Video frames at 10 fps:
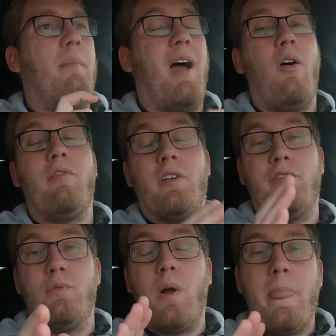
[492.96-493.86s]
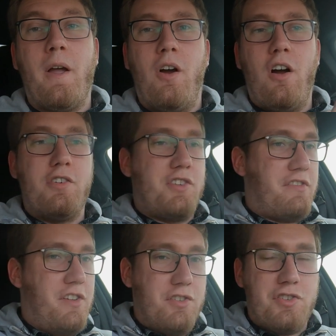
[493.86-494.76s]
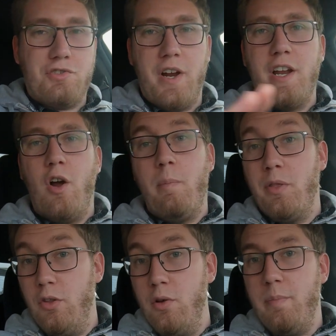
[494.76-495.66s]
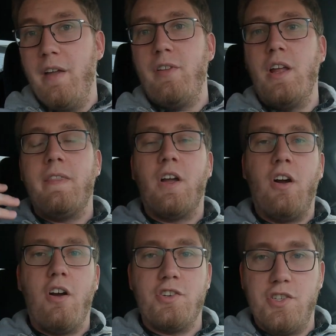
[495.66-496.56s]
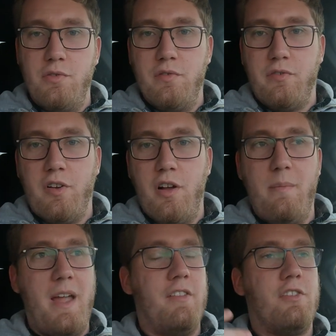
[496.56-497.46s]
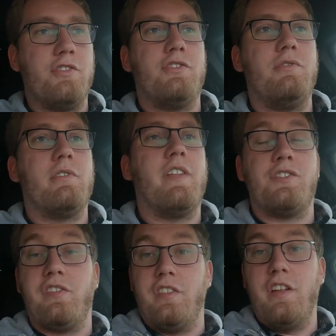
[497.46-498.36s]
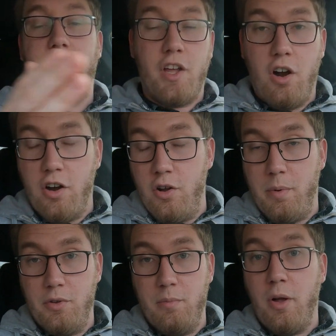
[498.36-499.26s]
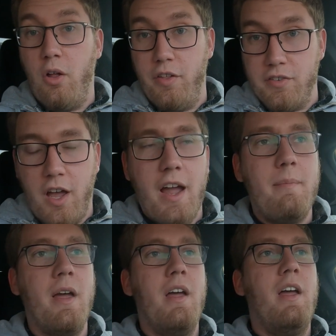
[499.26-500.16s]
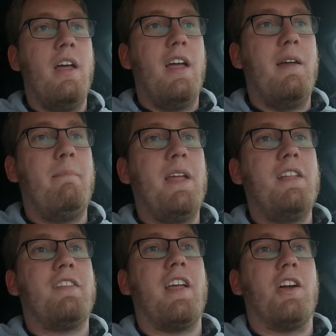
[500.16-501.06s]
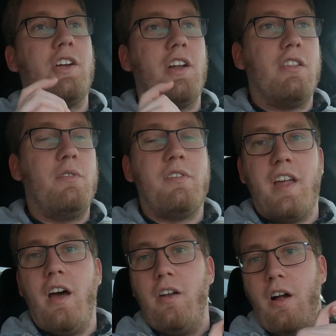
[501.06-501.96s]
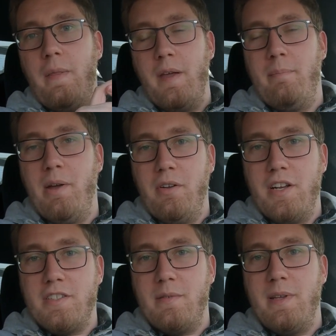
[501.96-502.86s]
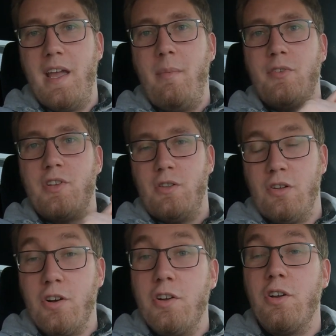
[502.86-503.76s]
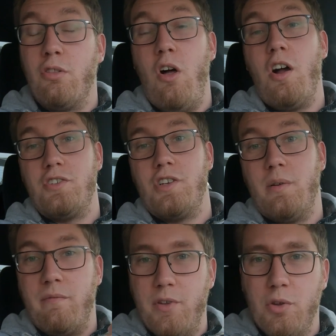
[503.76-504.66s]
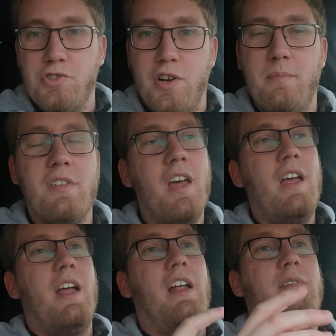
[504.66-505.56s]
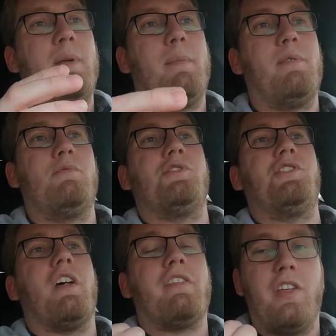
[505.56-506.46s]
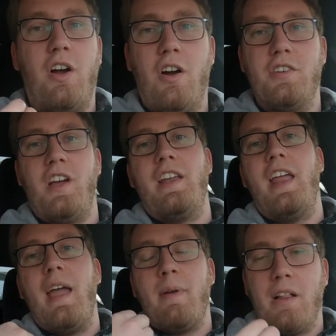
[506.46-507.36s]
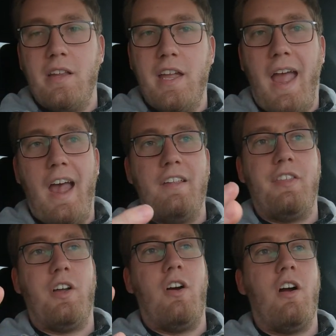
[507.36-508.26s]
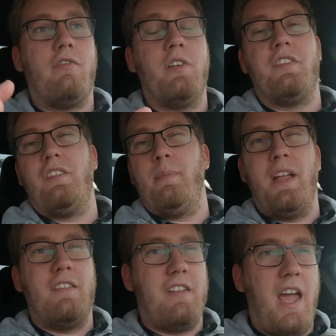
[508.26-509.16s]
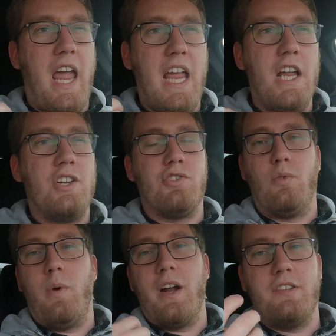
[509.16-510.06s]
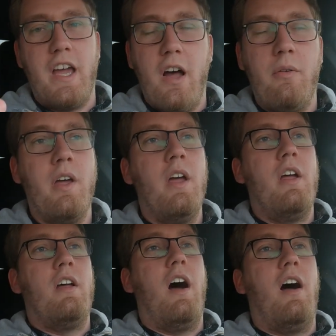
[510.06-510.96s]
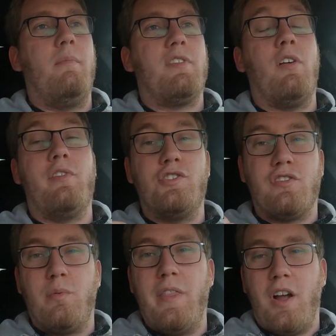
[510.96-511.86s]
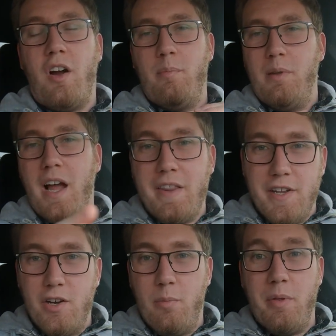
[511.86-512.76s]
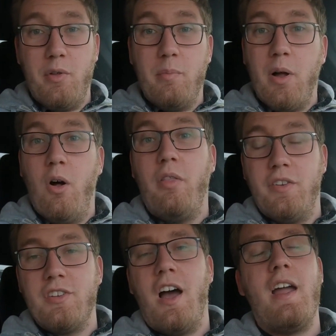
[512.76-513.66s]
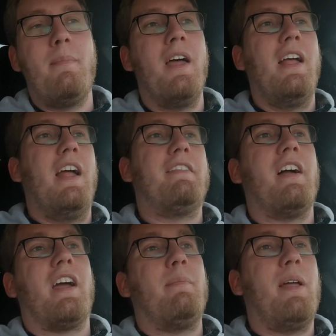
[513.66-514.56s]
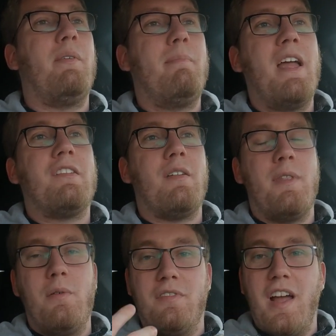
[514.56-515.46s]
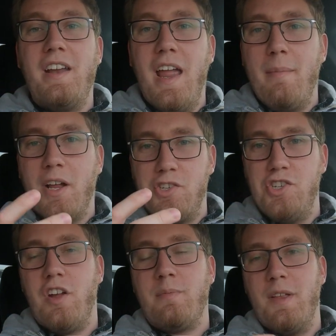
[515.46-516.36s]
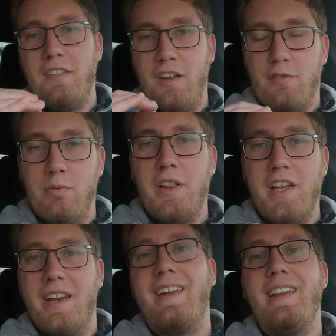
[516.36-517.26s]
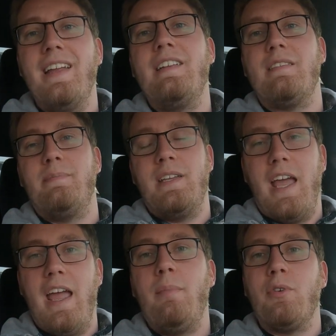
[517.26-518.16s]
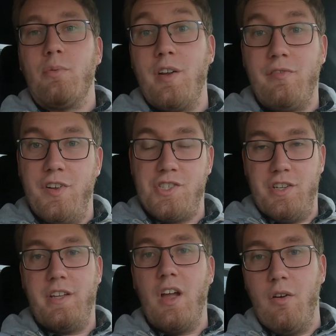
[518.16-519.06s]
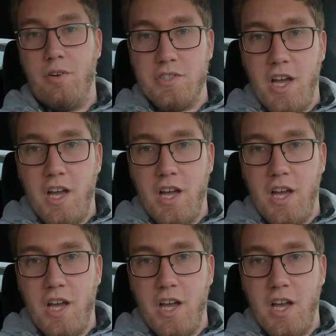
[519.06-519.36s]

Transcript: However, if you run the car just in straight open loop, if you get the car tuned from a certain tuner that just leaves the car in open loop all the time, it means that you're going to lose out on the ability to be able to learn your long-term fuel trims and to be able to adjust the car dynamically as the car, for instance, begins to age or wear down. So if you just run the car blindly in open loop all the time, it's not going to be able to make some of those dynamic adjustments that it's really going to need to be able to run efficiently over